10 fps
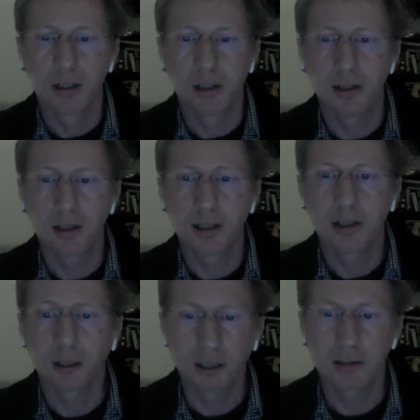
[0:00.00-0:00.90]

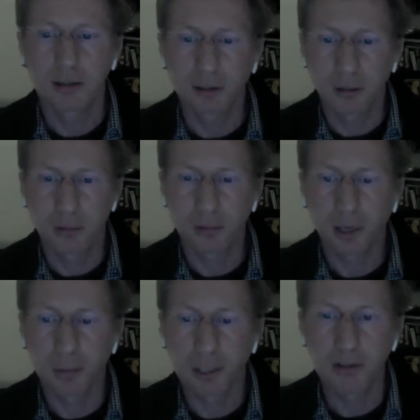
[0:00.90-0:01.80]
in some
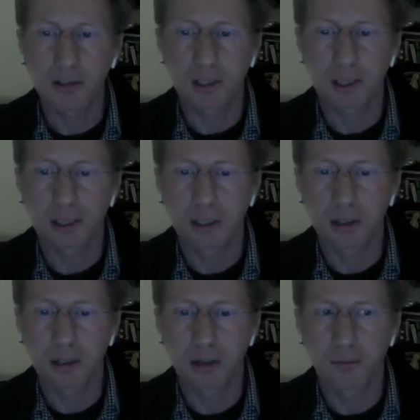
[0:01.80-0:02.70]
limits, and
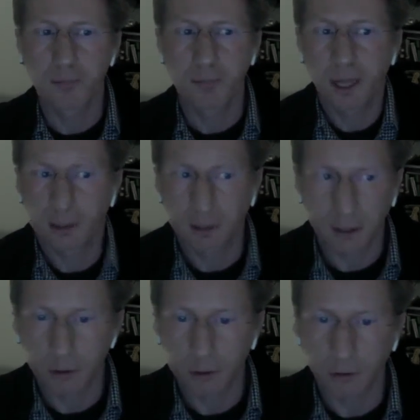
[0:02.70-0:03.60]
that
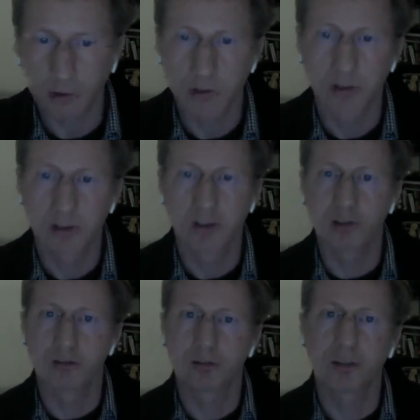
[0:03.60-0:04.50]
causes
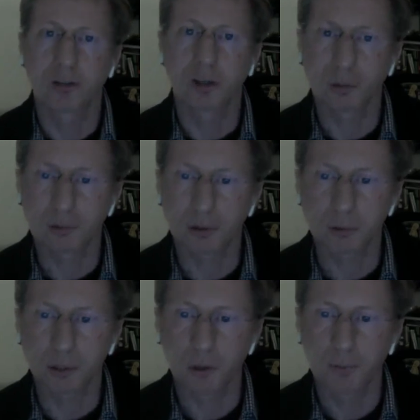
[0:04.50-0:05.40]
all of the troubles what we know.